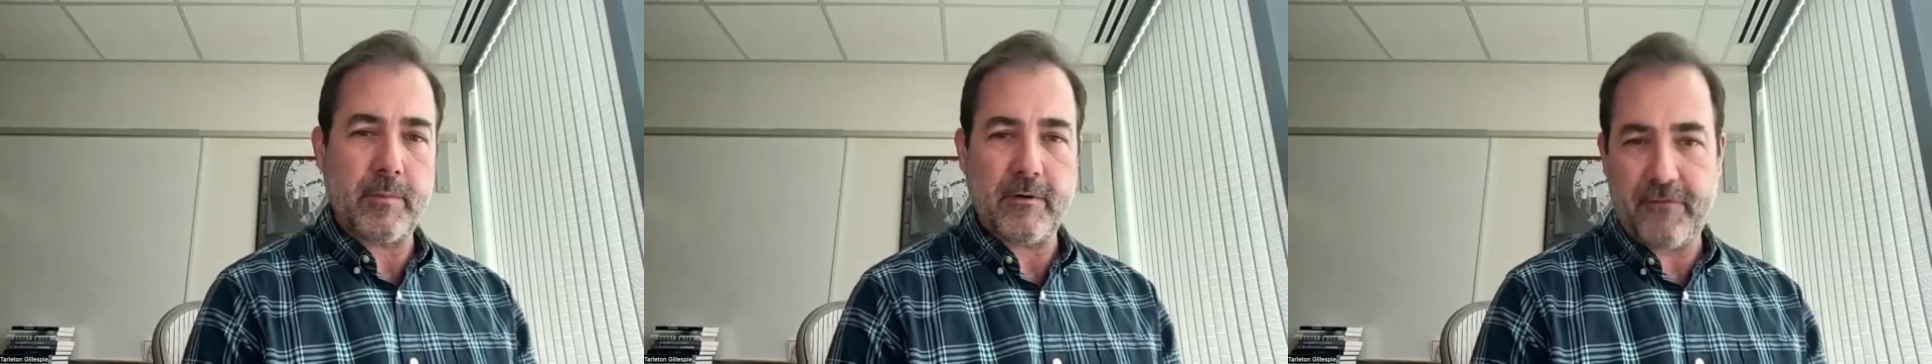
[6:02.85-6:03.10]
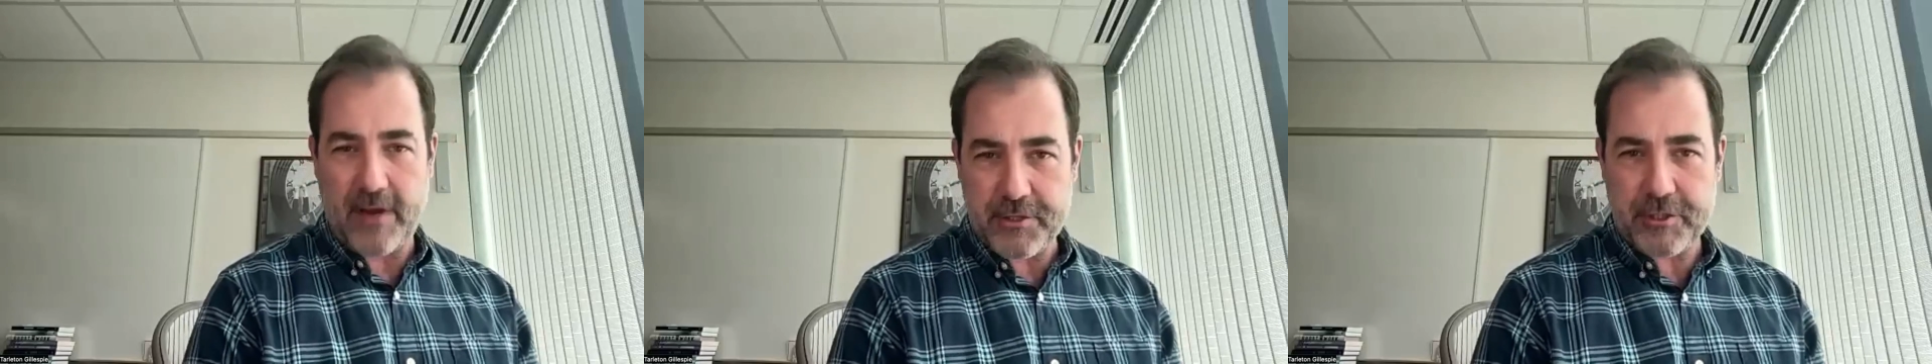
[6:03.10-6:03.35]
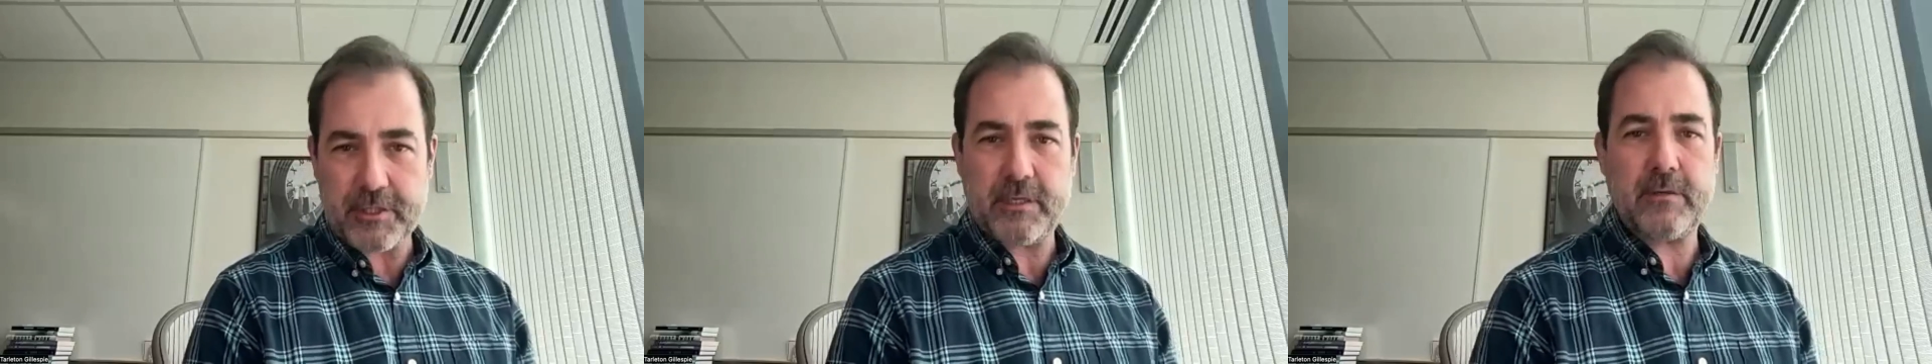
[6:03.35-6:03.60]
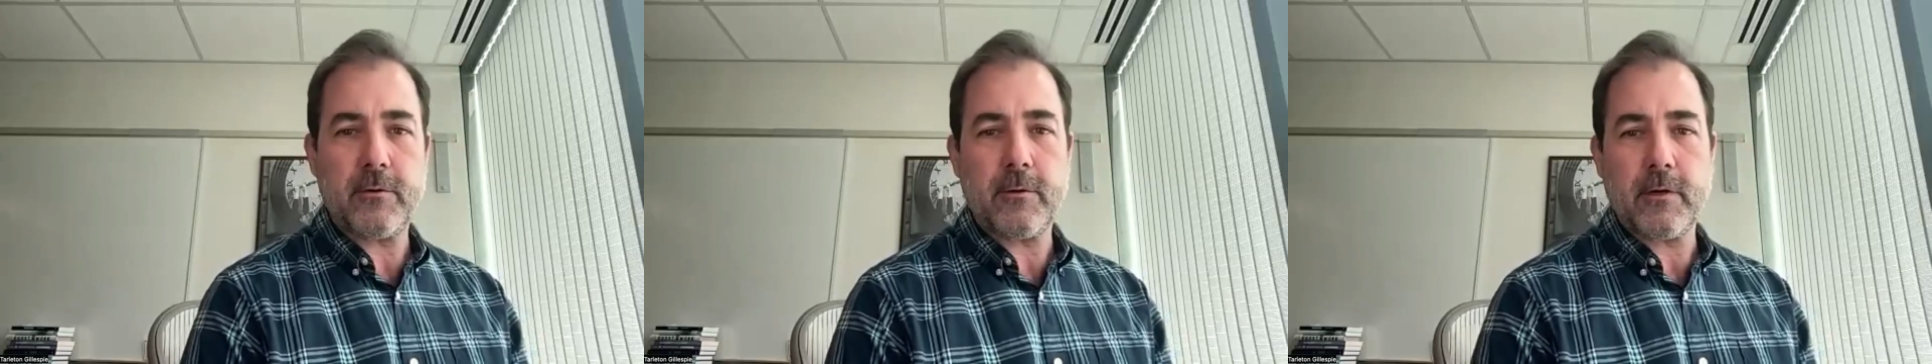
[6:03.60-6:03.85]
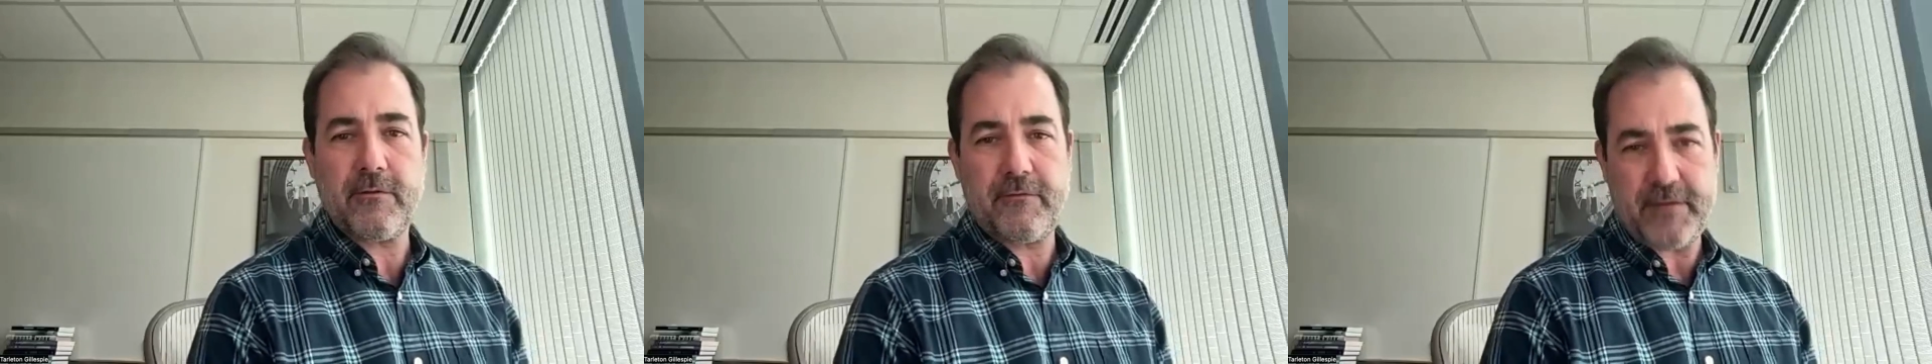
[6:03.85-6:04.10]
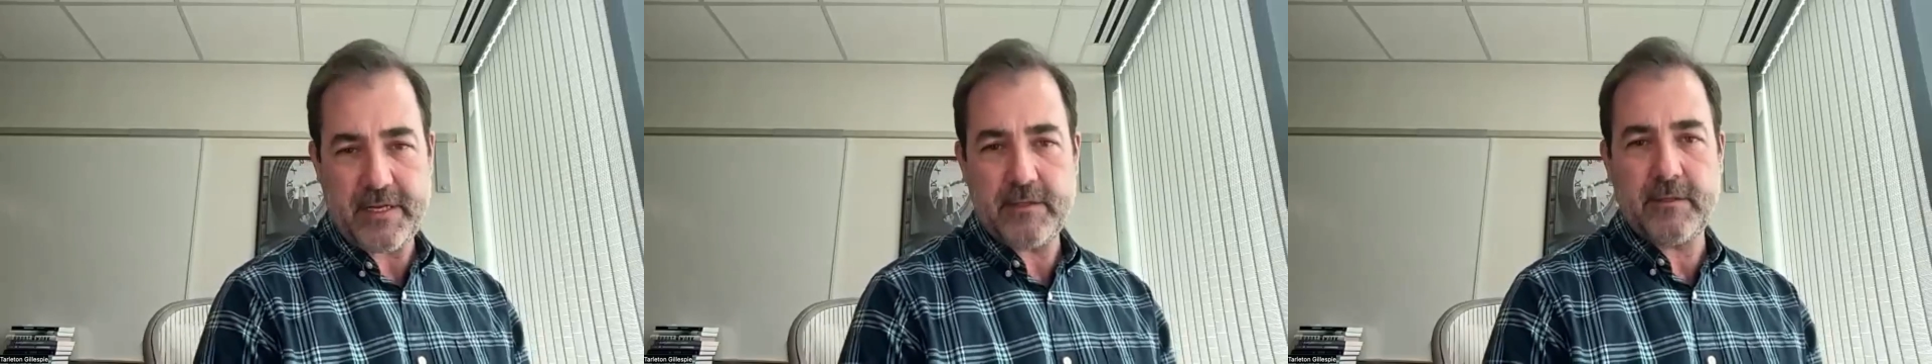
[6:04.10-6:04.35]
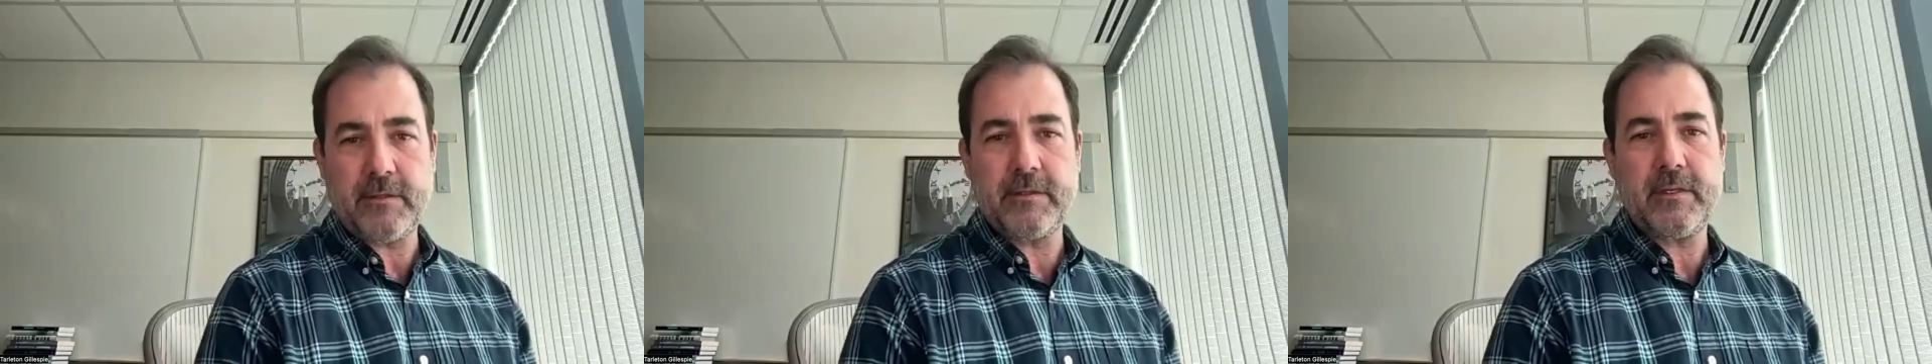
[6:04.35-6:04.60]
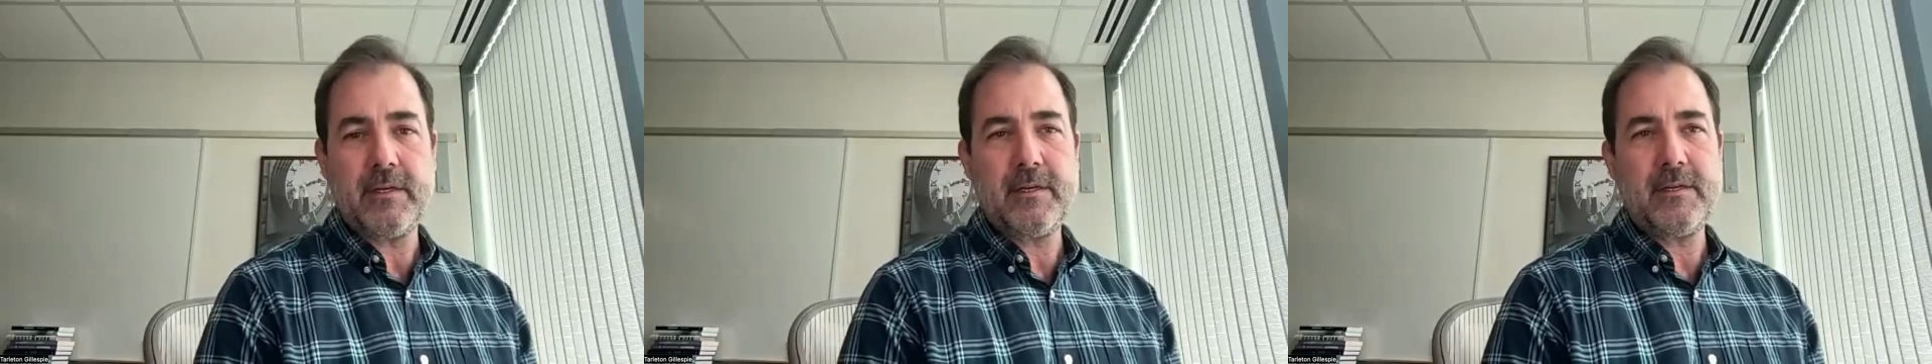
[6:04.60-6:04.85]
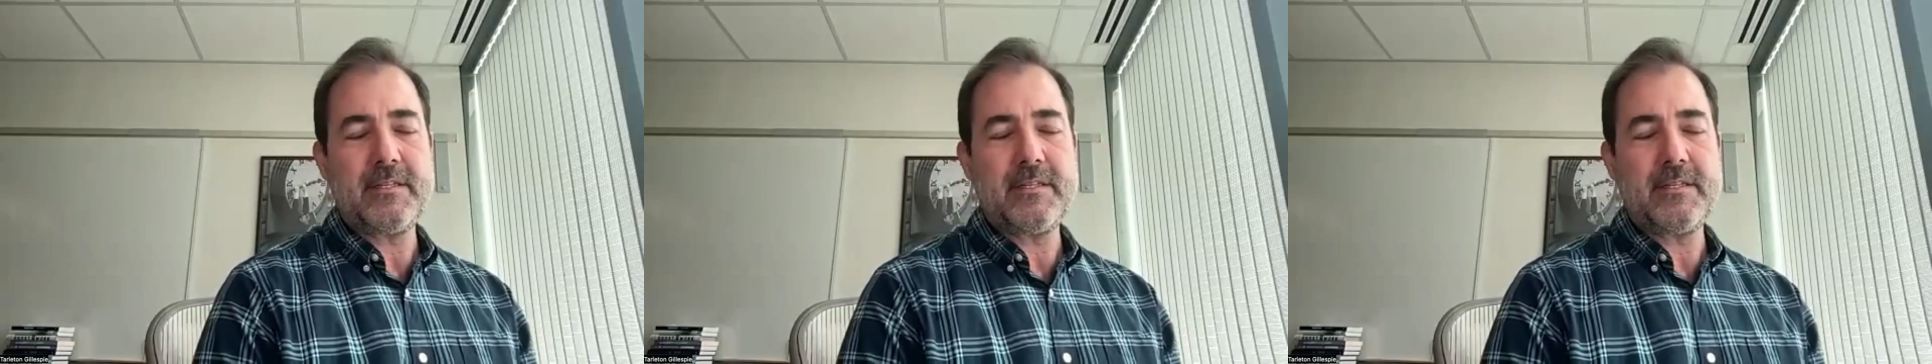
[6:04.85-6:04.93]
profession or a field